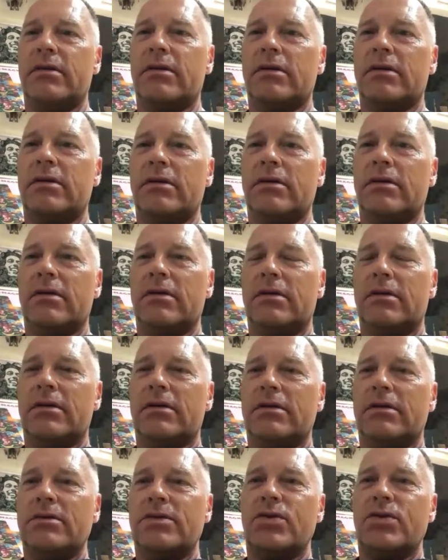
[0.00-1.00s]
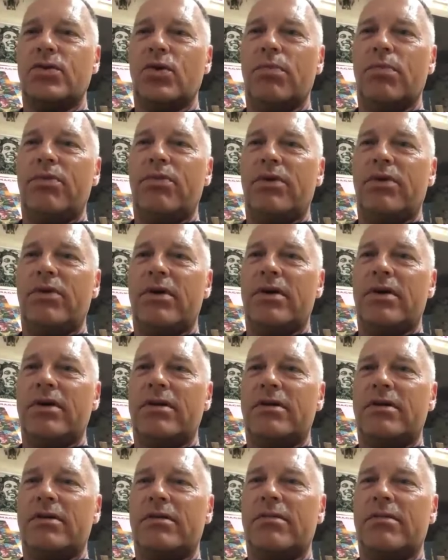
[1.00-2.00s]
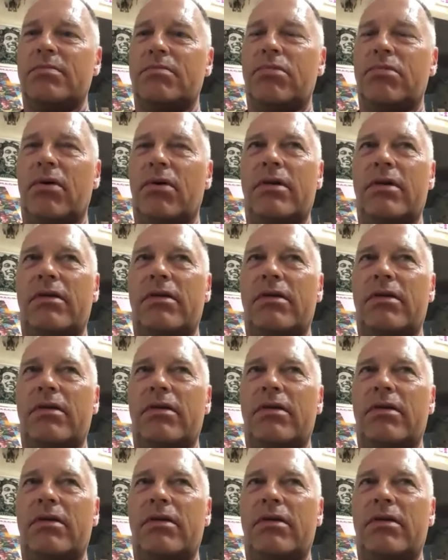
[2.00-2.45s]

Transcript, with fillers: uh, stupid. But uh, mm-hmm.